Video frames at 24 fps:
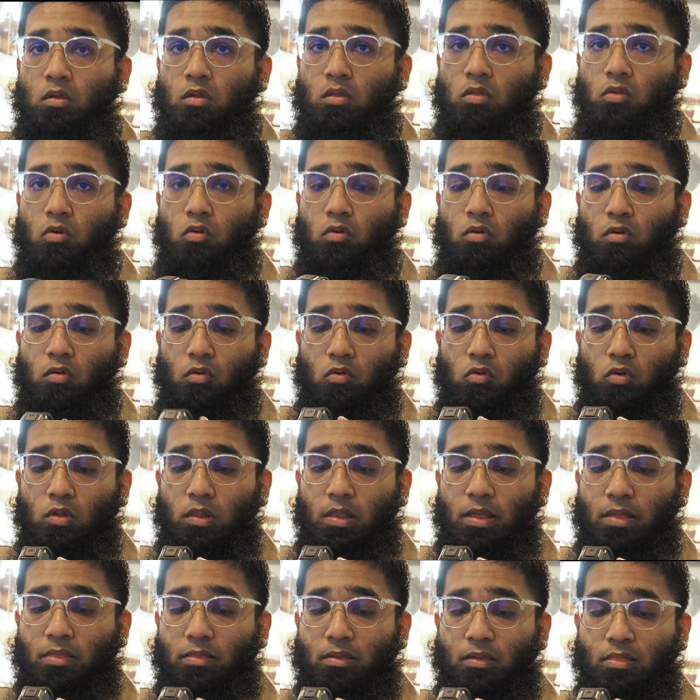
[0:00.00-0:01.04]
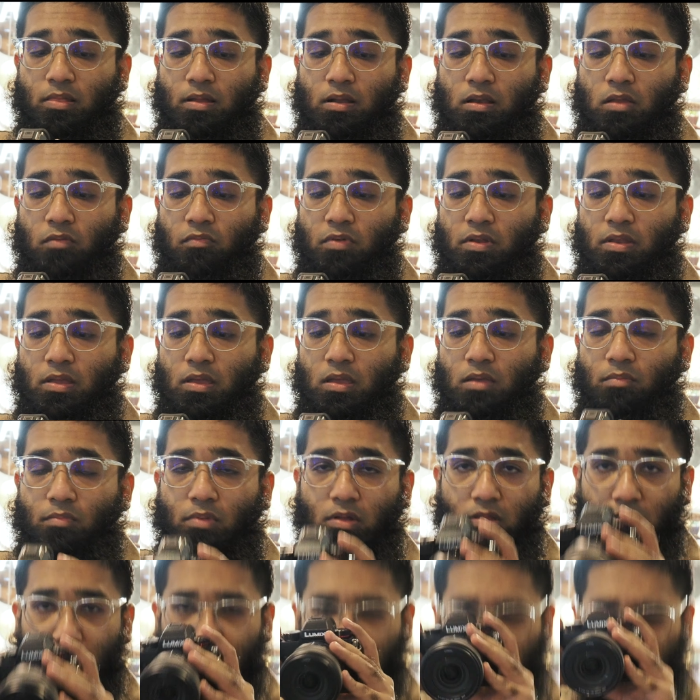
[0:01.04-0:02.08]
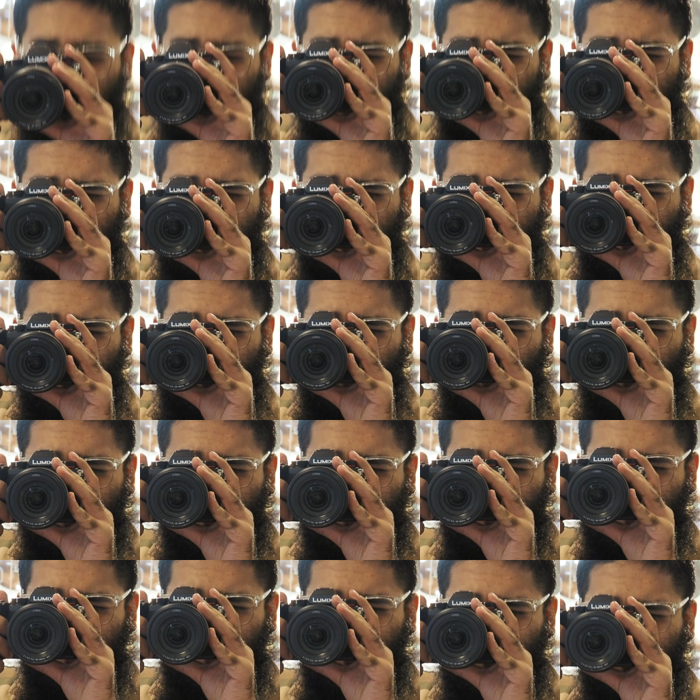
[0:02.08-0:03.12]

So let's get started with the images and unboxing.